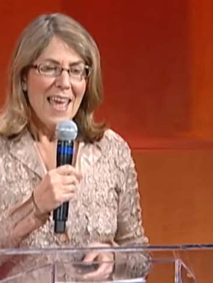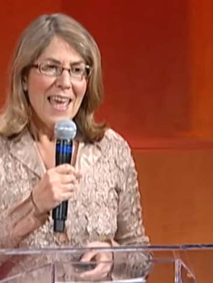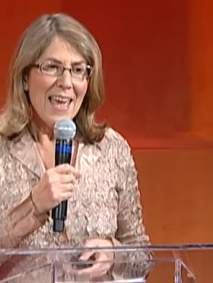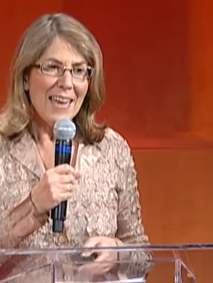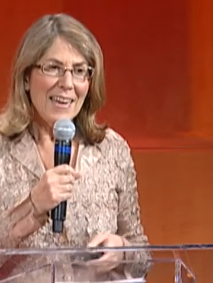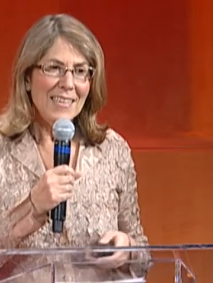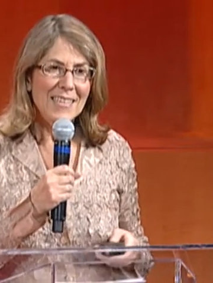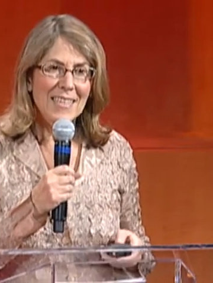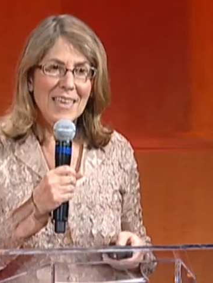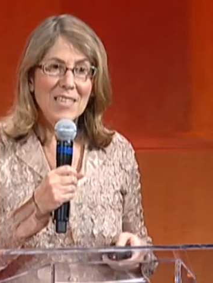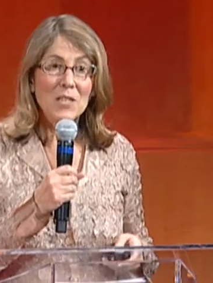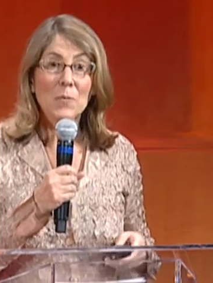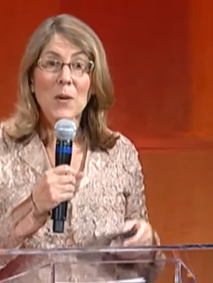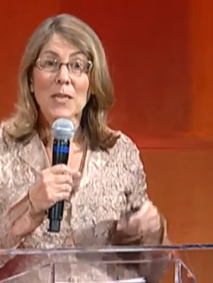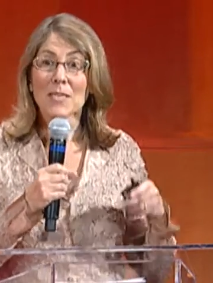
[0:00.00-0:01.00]
And I
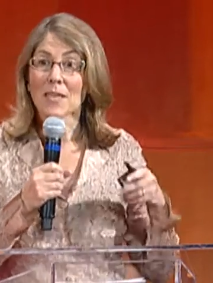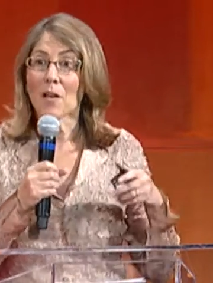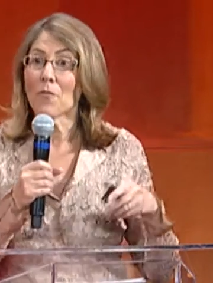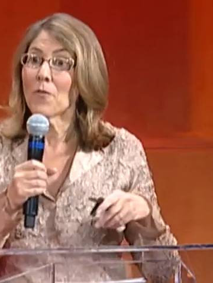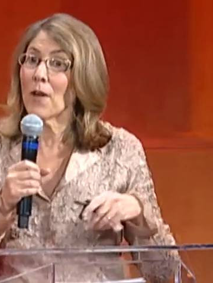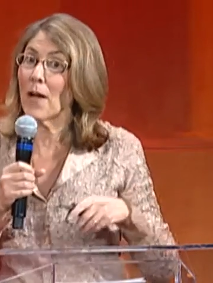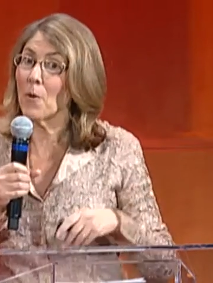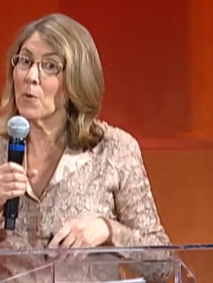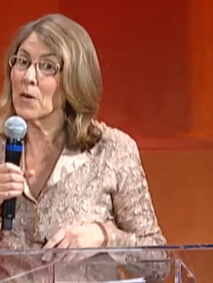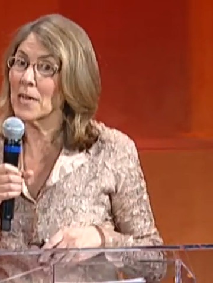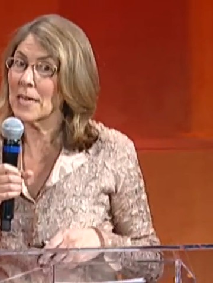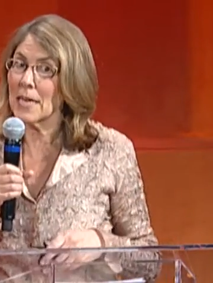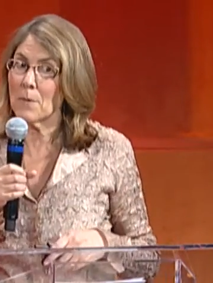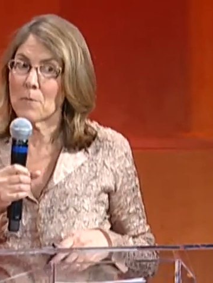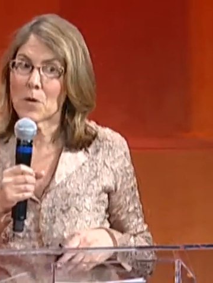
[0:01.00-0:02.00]
said to myself, I want
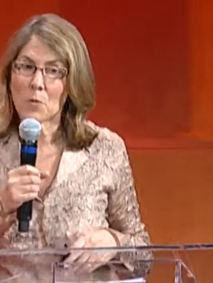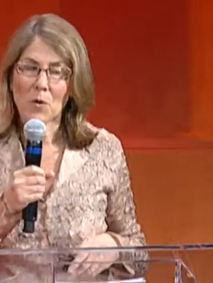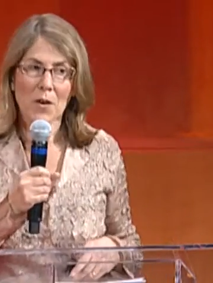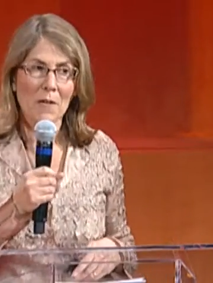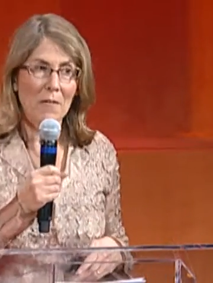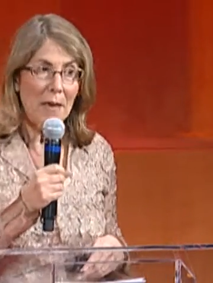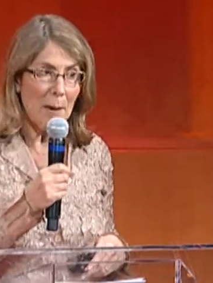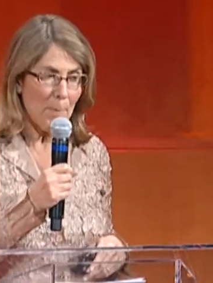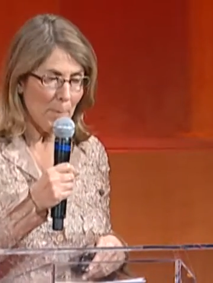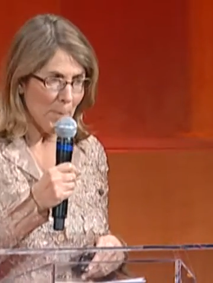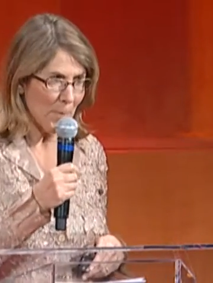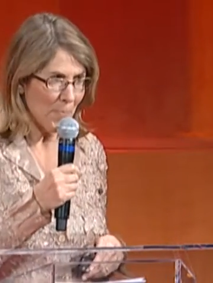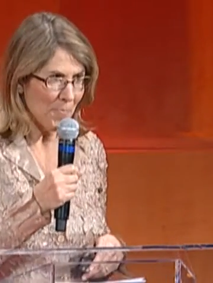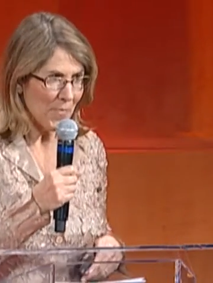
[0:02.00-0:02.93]
to get me one of them.